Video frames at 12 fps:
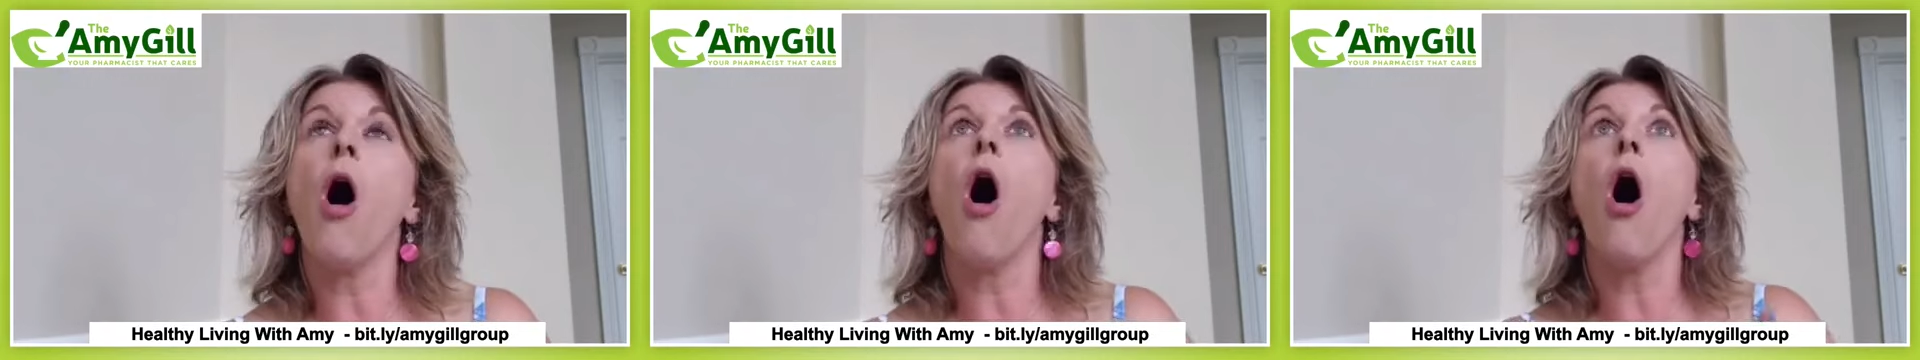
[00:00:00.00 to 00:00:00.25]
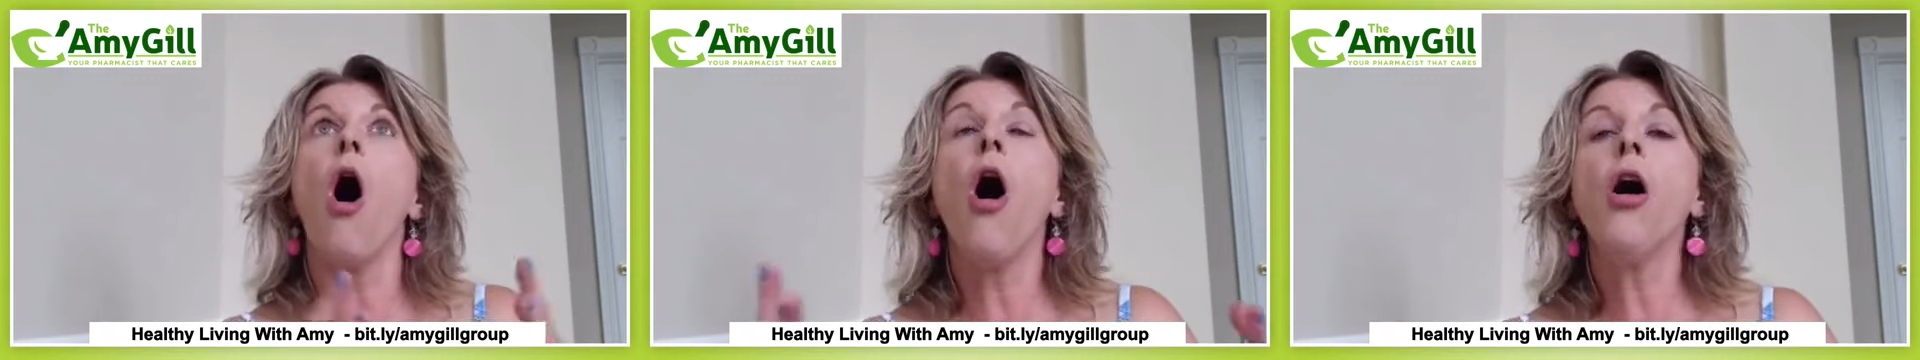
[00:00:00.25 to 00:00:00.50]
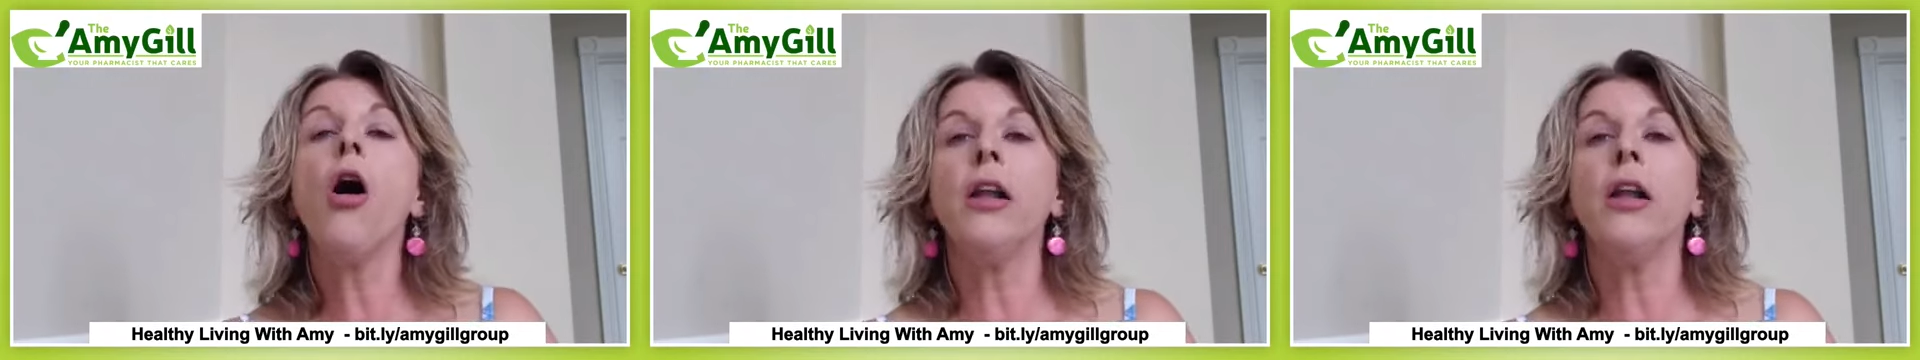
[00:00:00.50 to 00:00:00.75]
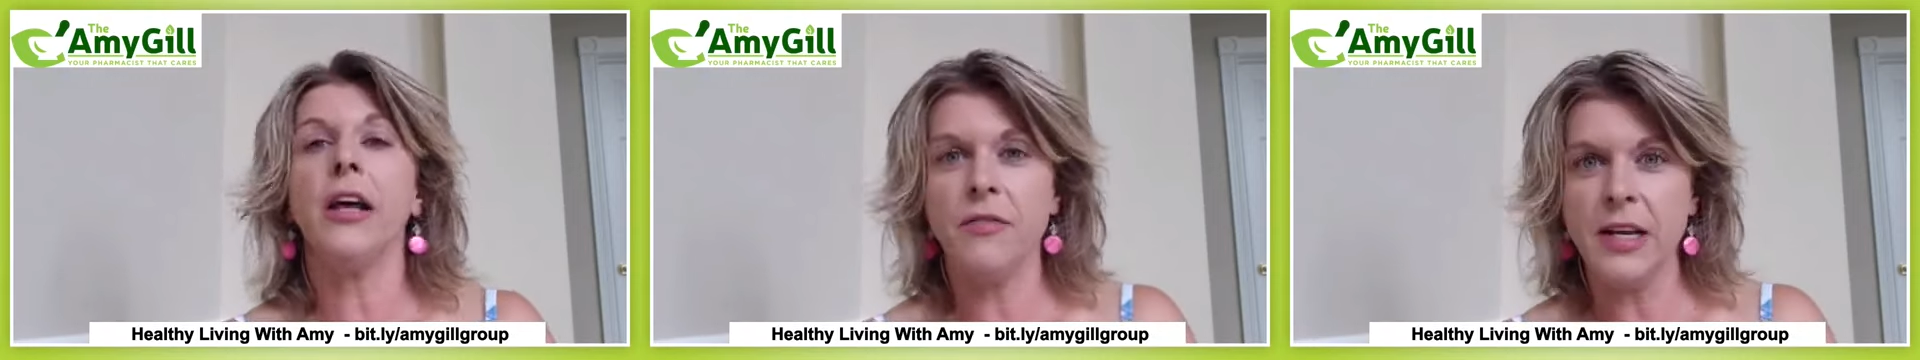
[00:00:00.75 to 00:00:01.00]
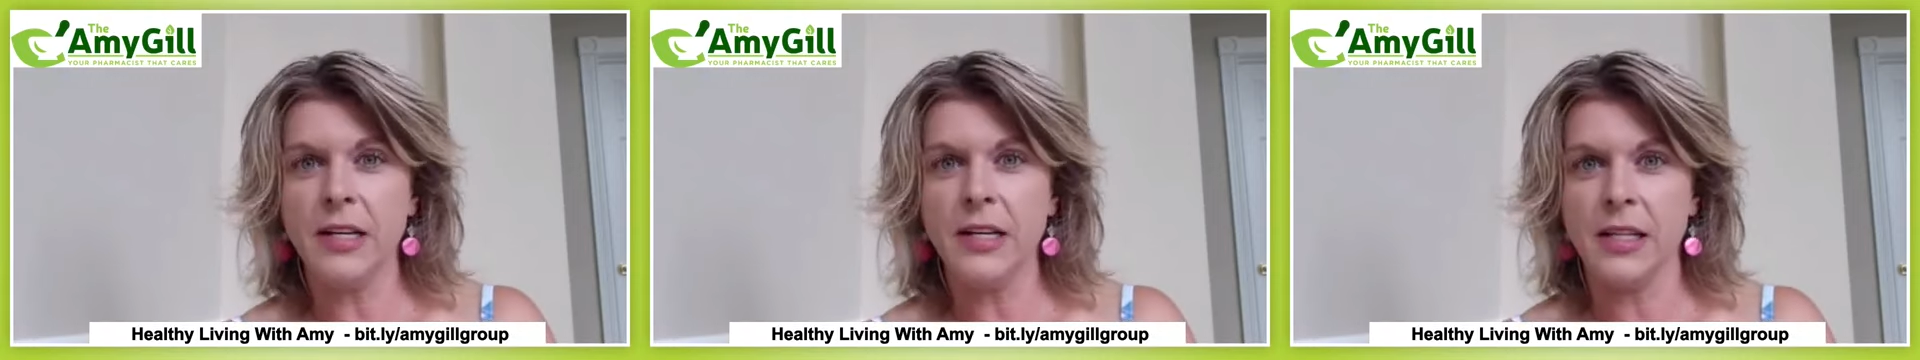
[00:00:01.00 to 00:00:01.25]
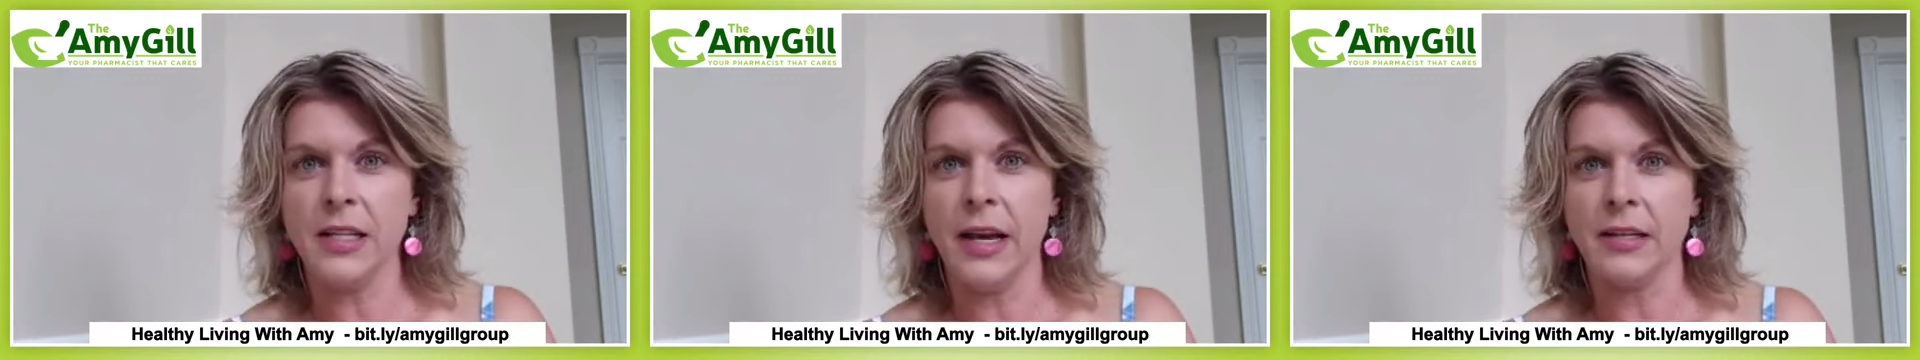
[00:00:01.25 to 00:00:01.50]
all of these
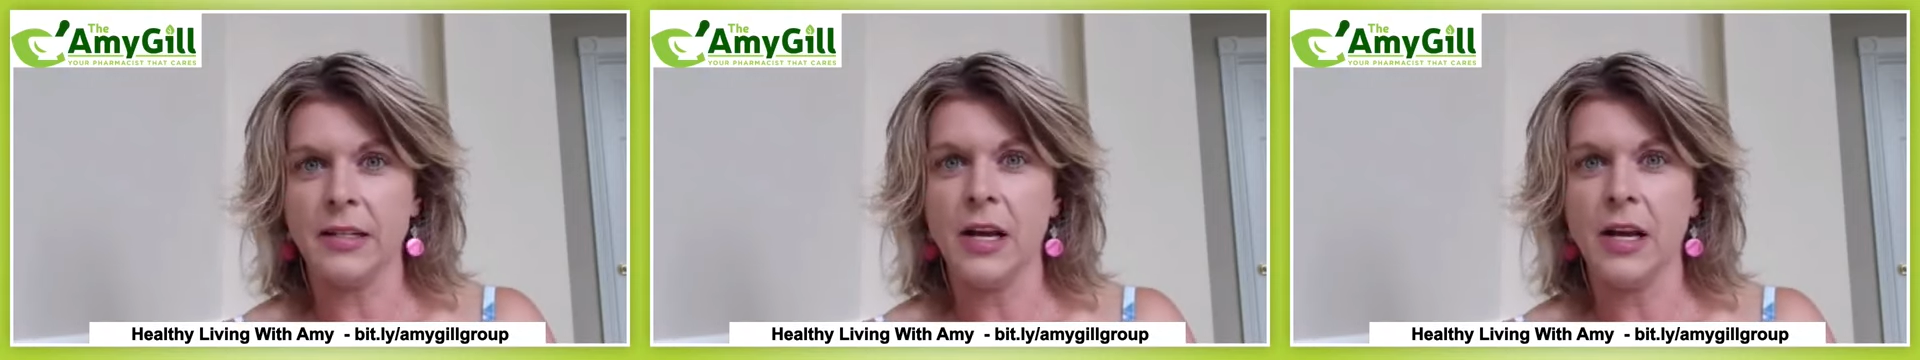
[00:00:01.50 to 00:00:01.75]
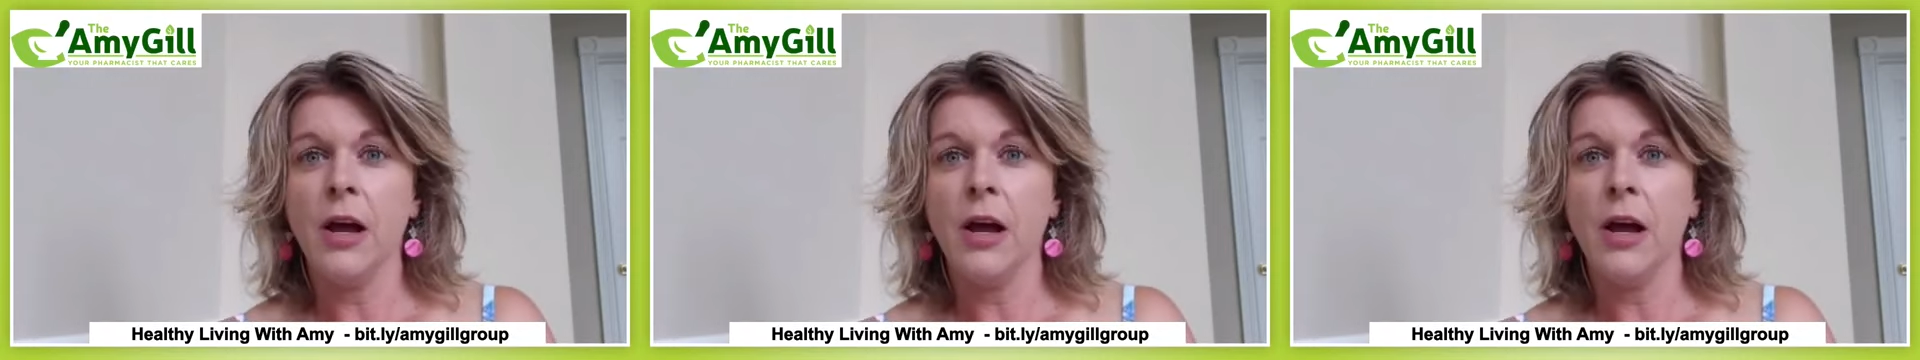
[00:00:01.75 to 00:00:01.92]
things,